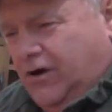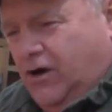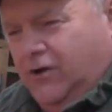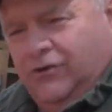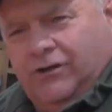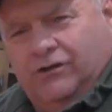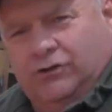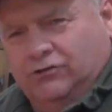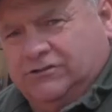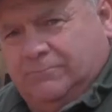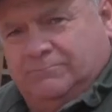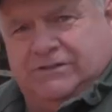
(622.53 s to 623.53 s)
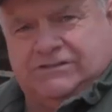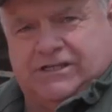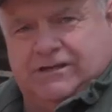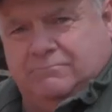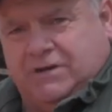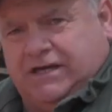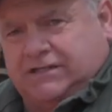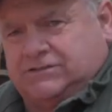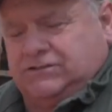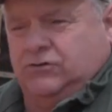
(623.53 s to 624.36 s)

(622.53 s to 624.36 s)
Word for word: Or you could use a biscuit mix.